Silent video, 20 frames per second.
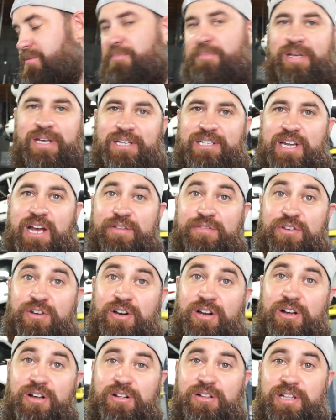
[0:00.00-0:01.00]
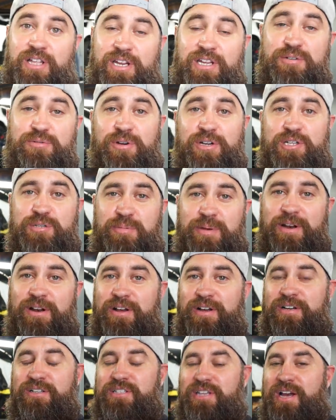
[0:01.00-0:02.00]
Because after all, that is where you spend
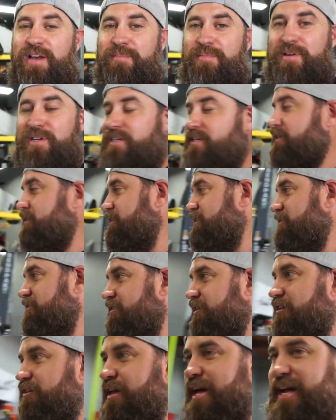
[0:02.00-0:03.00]
all your time. So